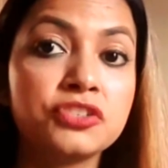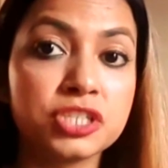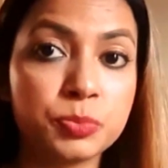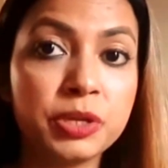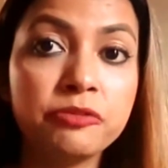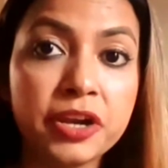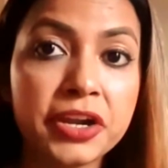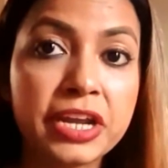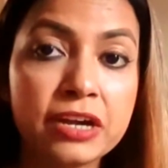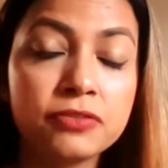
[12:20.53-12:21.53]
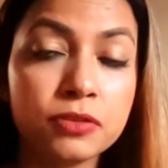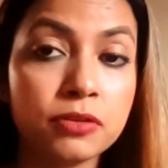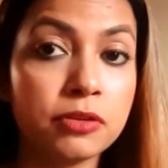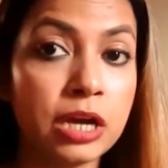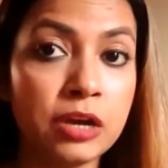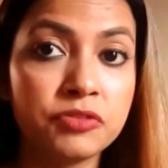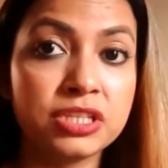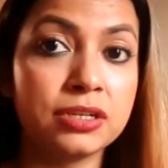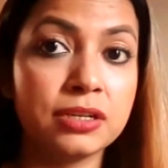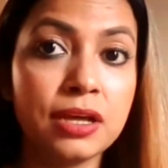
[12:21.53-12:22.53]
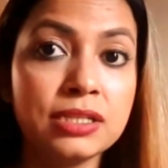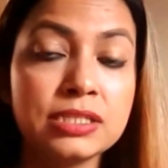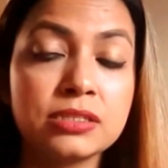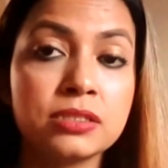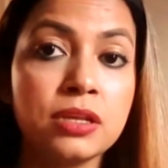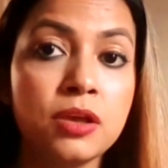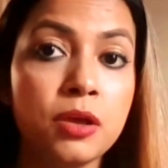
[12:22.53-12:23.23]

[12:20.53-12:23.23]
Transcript: just be very careful with the nuts,